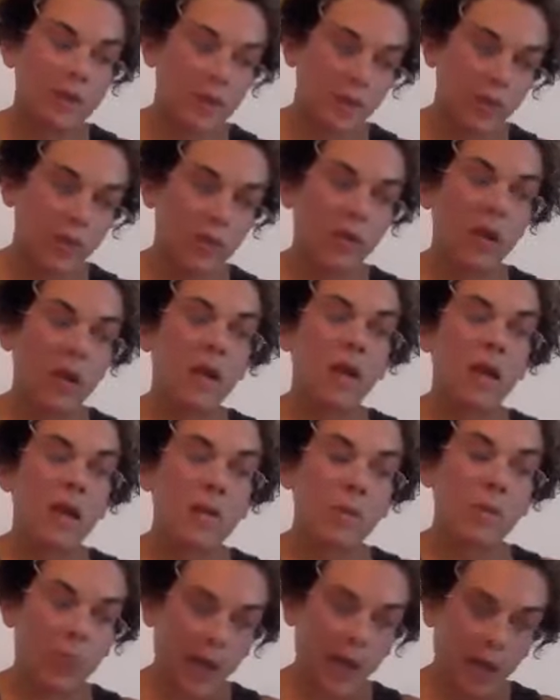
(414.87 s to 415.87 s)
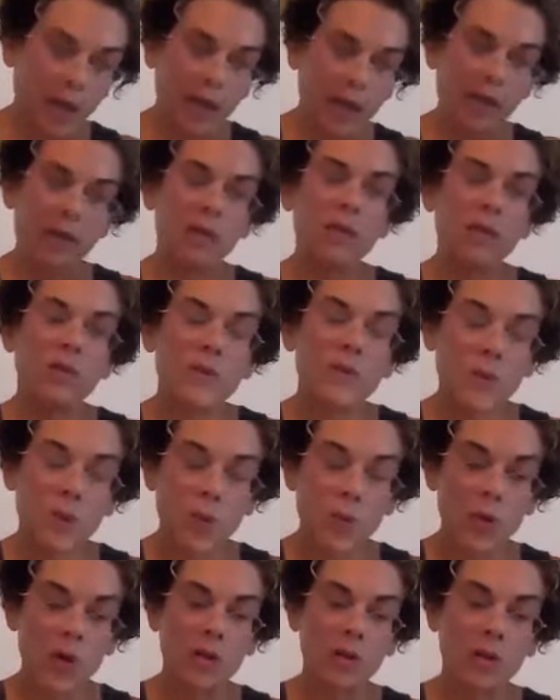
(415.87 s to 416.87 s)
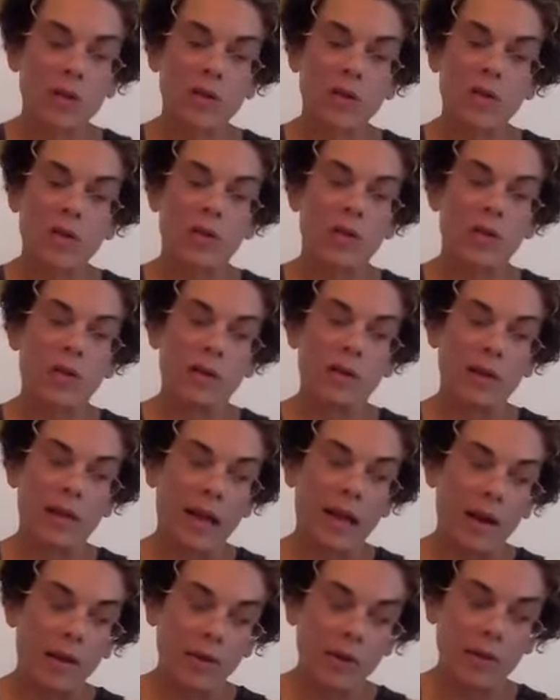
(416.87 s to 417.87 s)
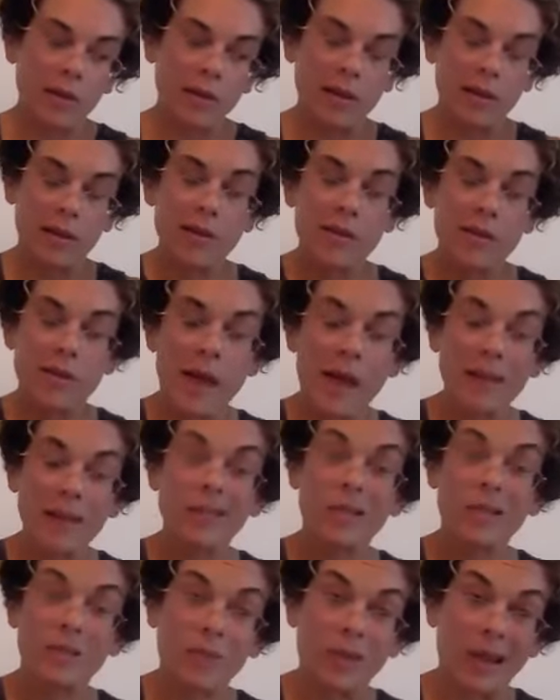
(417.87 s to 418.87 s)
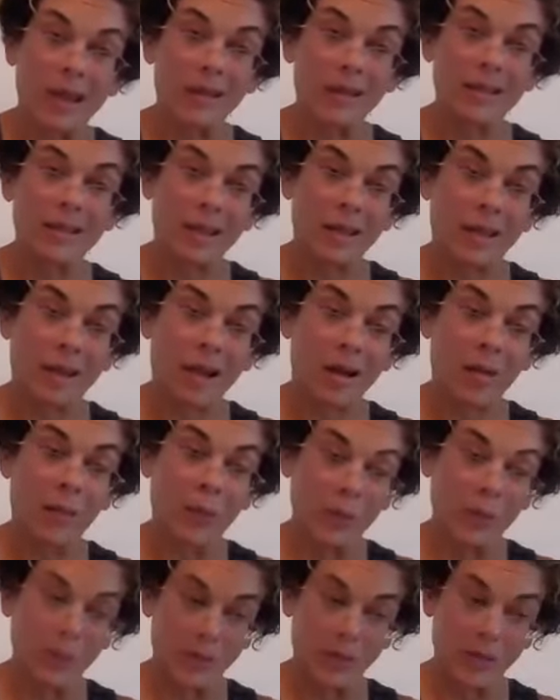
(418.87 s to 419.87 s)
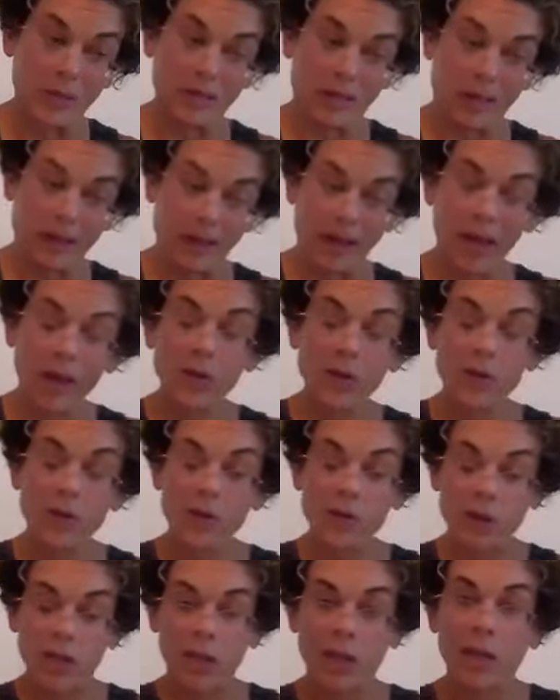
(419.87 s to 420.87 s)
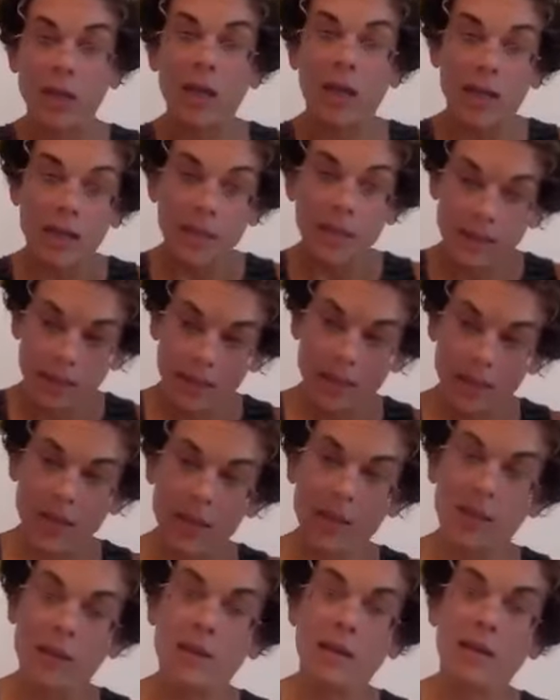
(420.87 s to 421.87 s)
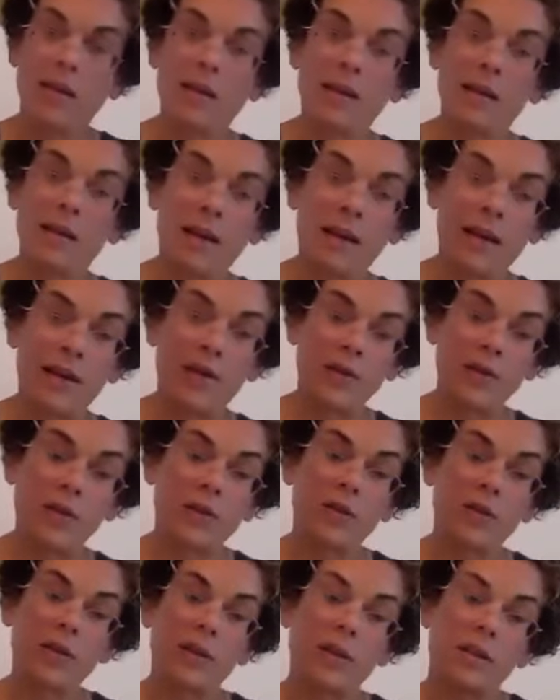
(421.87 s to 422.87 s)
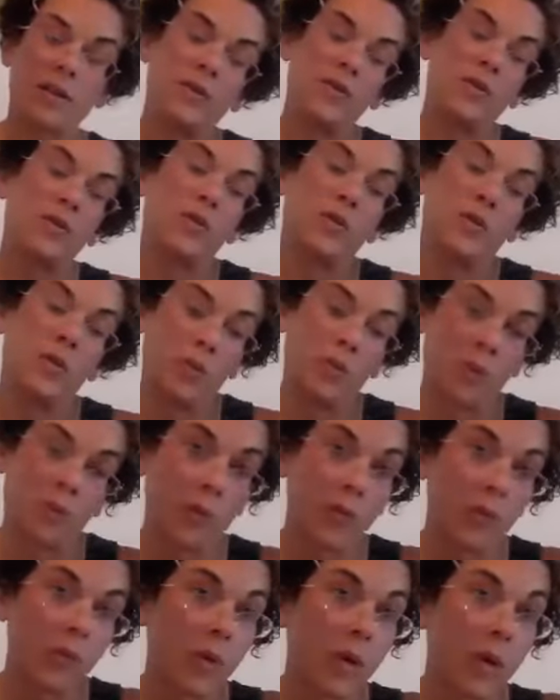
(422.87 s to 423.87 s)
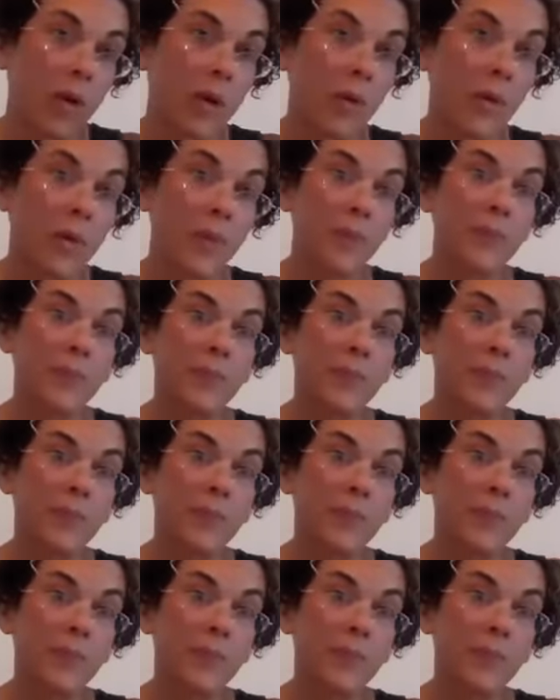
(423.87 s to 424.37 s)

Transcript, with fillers: So you're, by cutting those cords, you're allowing that to rest, like composting that energy to then allow yourself to grow.